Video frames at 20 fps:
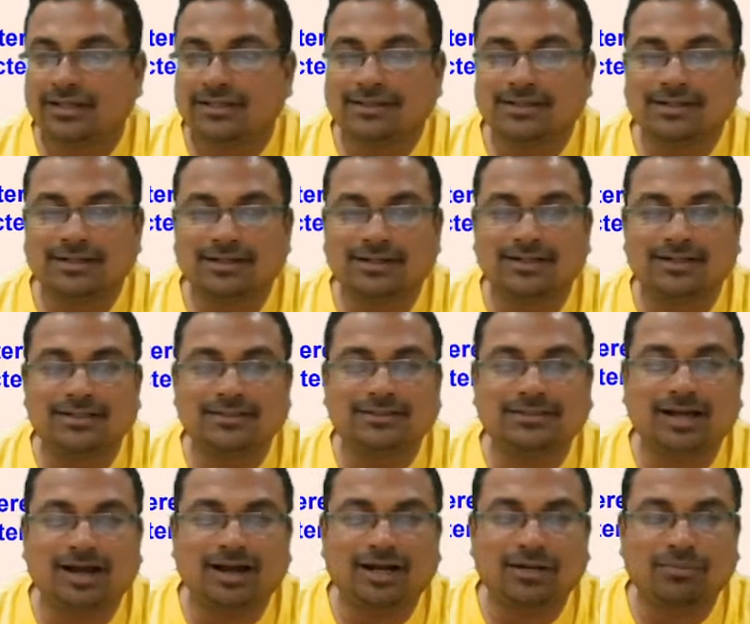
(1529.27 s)
in the
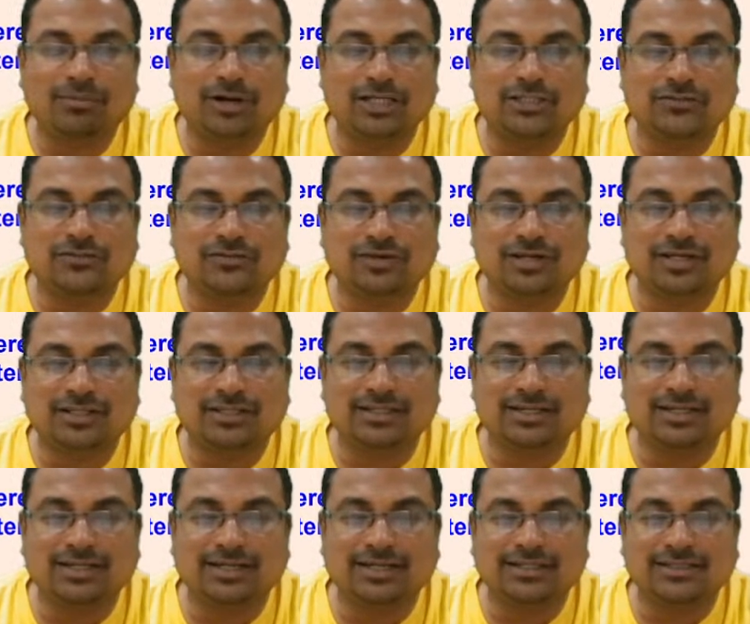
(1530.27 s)
earth atmosphere
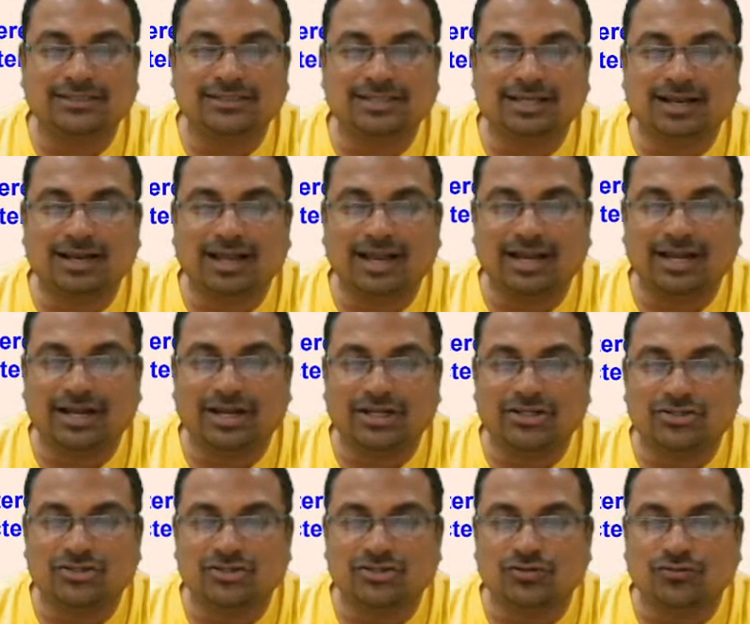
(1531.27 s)
than does the light
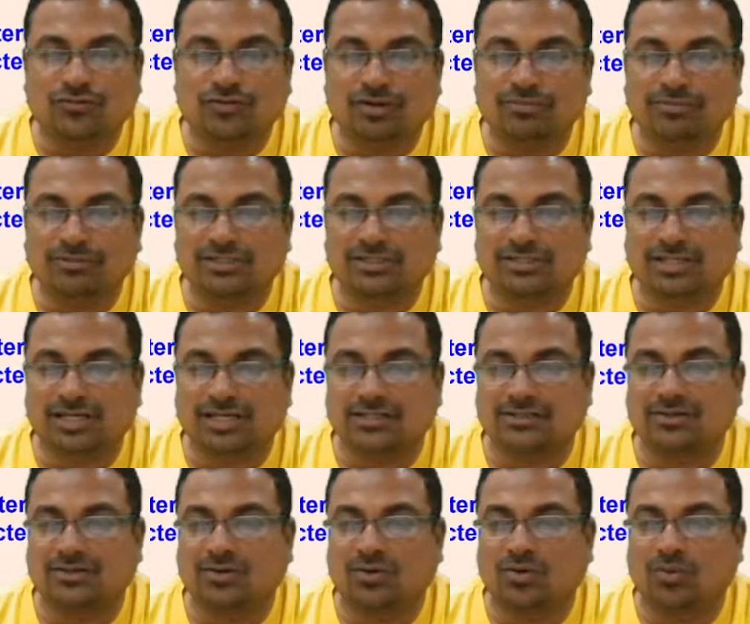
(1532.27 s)
receive from the
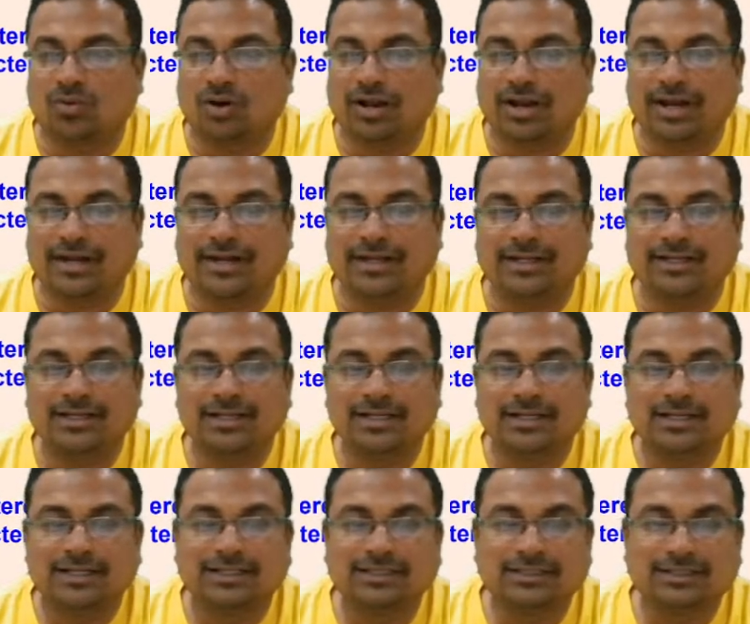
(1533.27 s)
sun overhead.
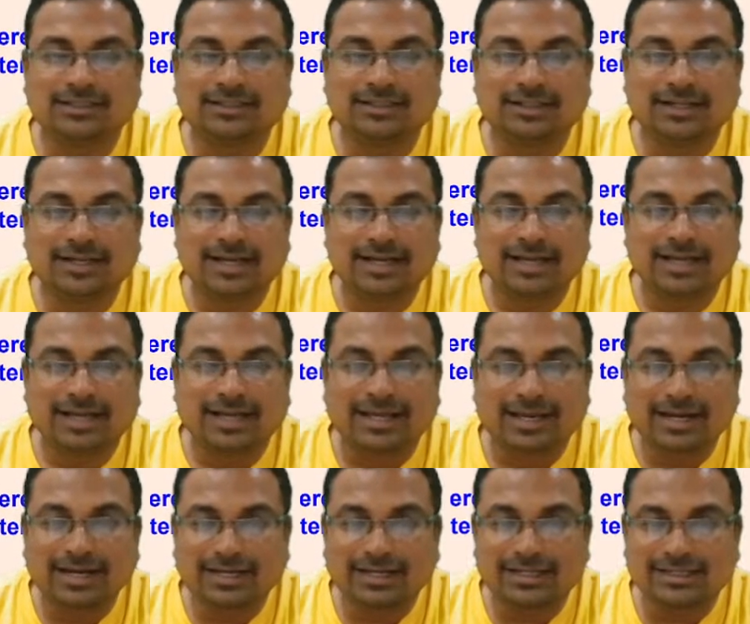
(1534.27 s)
The
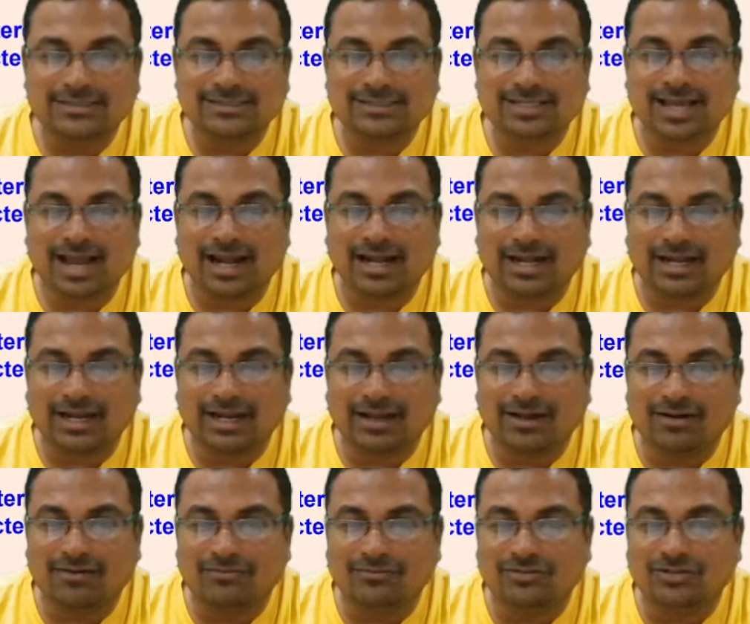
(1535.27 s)
greater
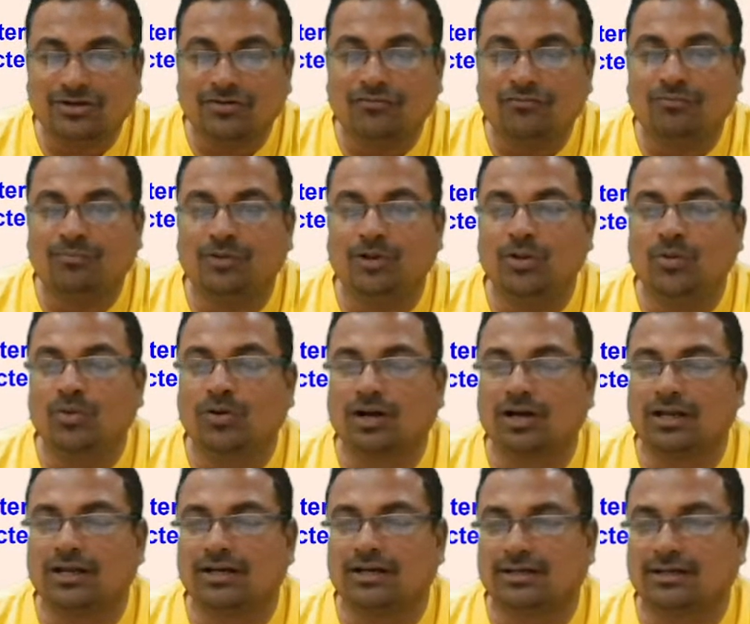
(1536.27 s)
scattering of the blue
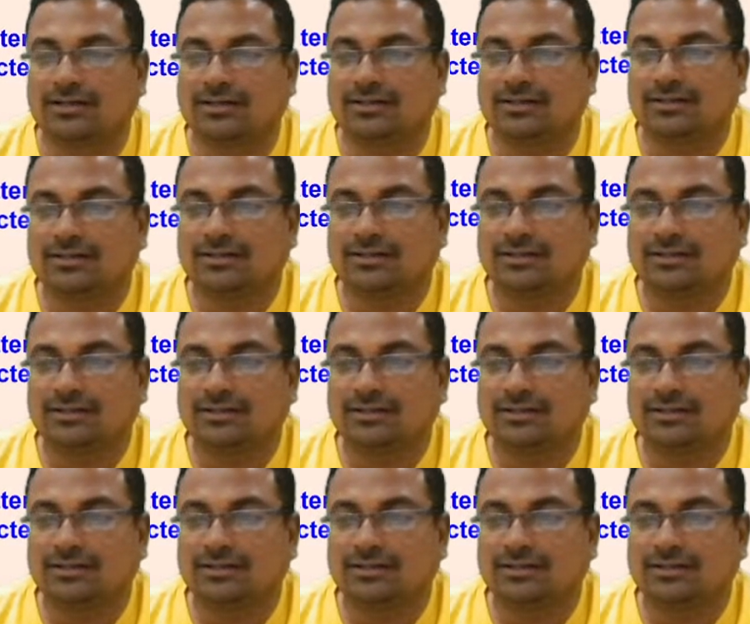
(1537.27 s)
color